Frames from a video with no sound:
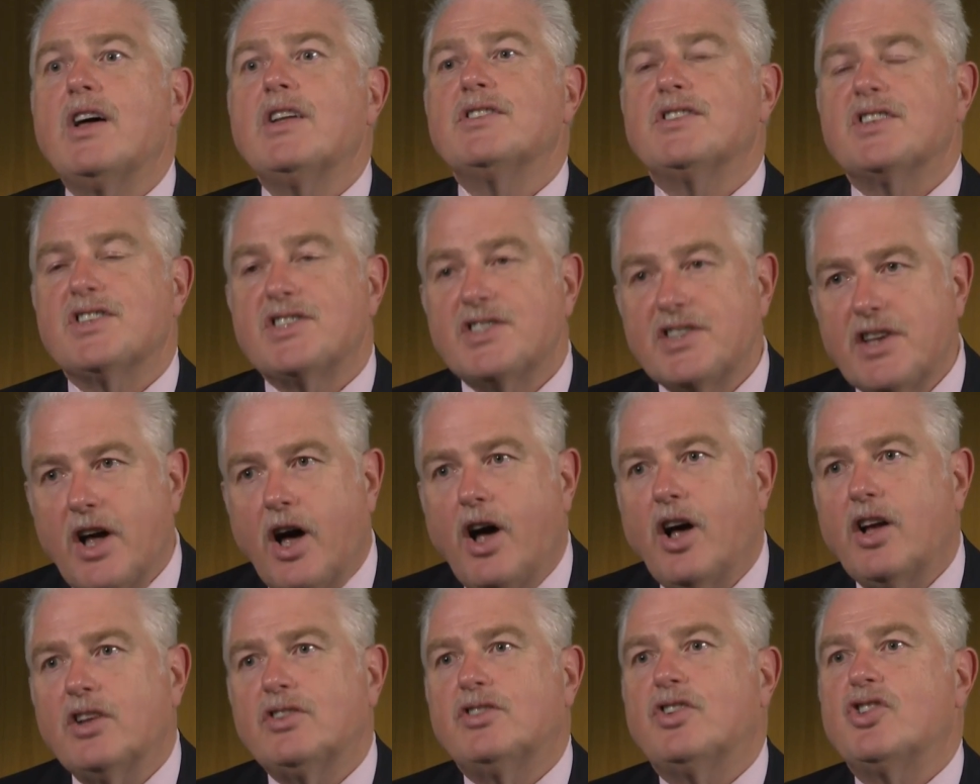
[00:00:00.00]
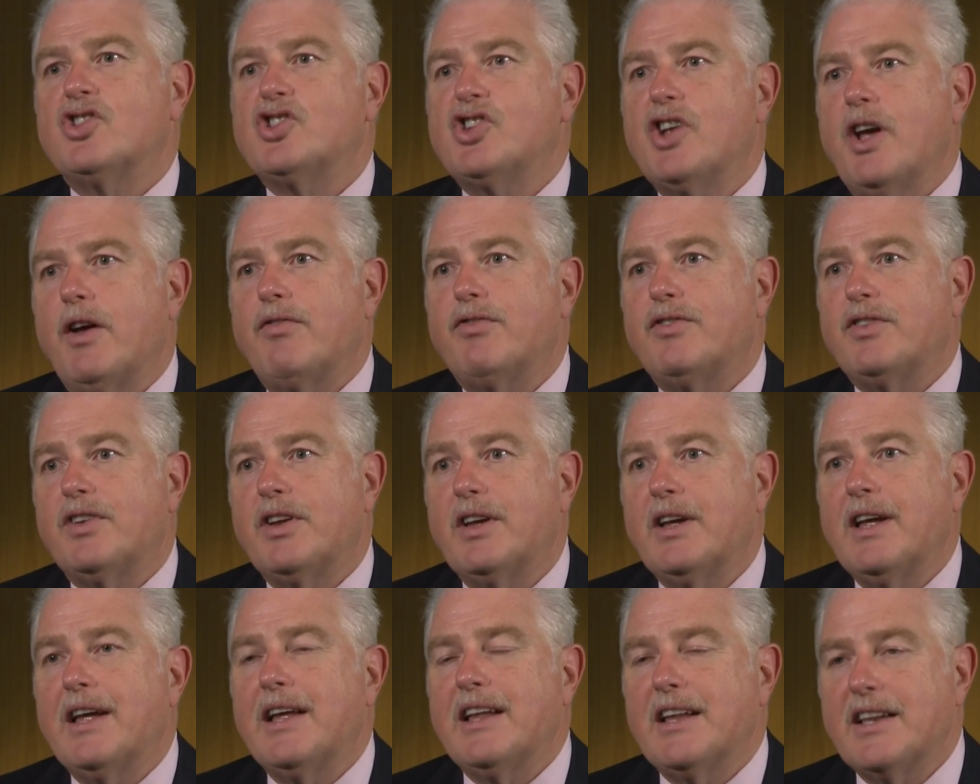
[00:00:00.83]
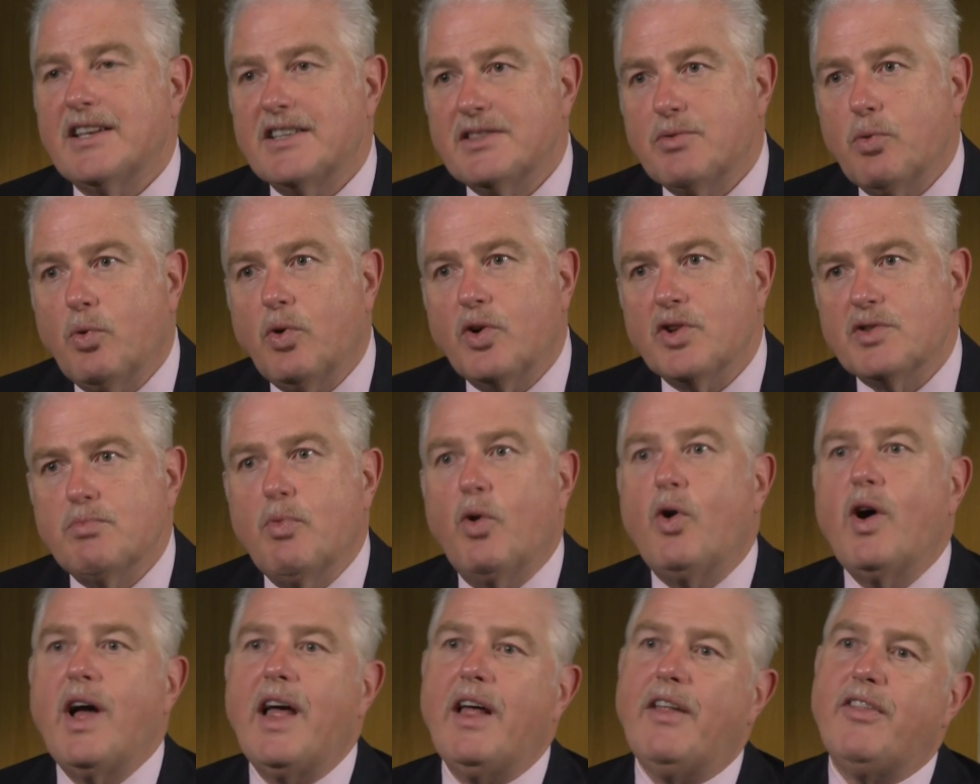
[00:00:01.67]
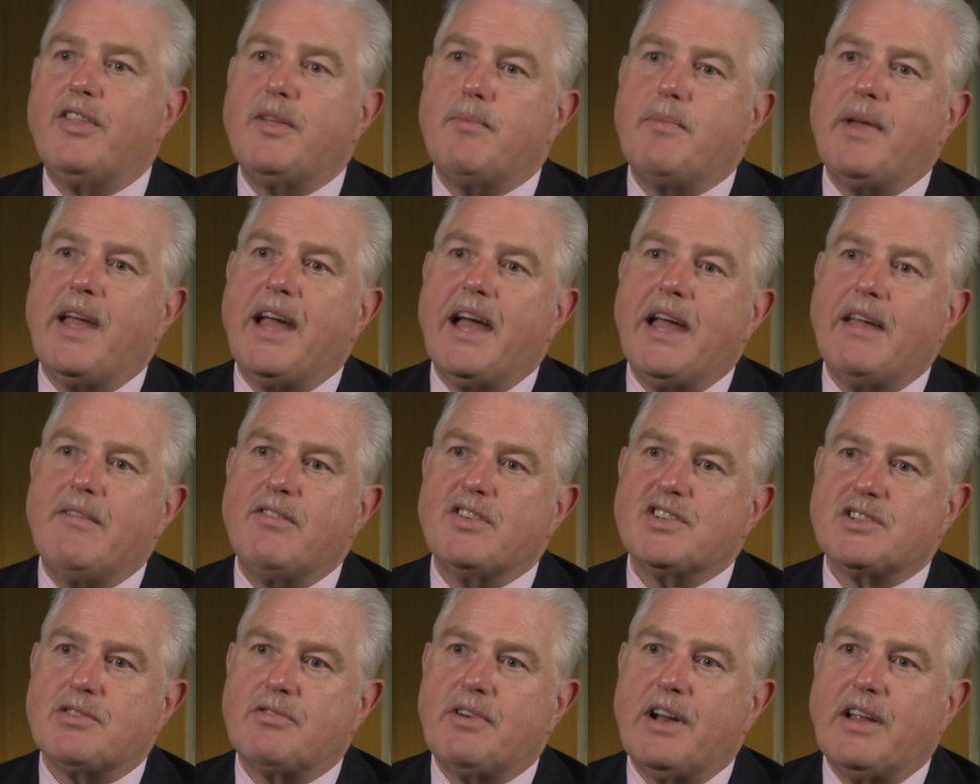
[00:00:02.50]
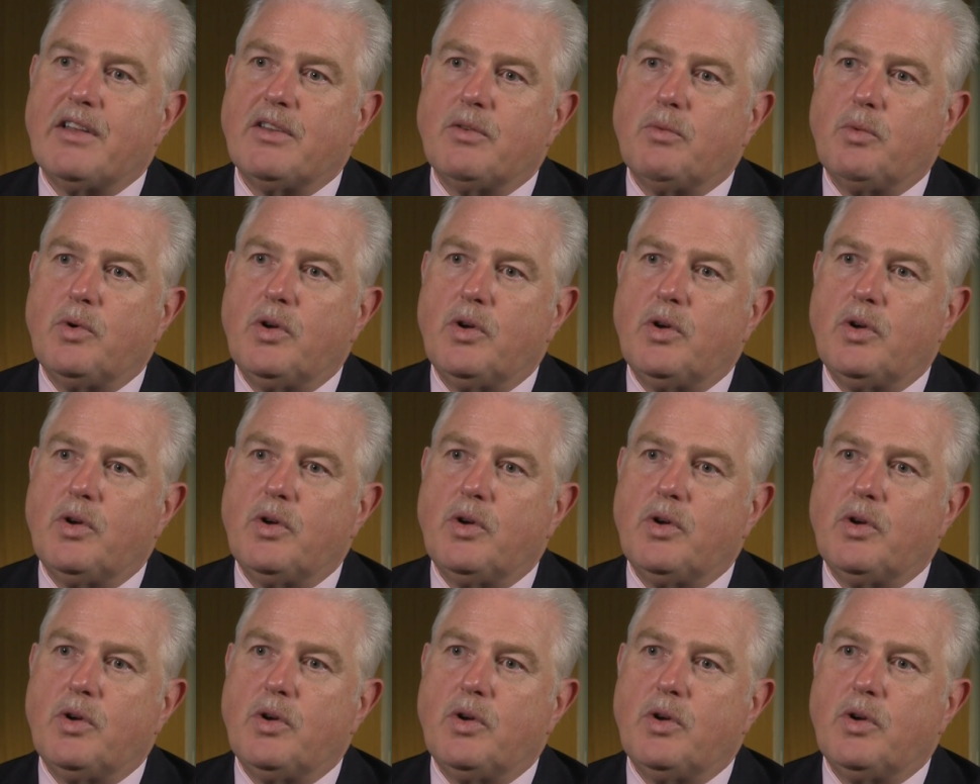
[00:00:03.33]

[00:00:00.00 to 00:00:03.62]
to start to shift towards more healthy behaviors around the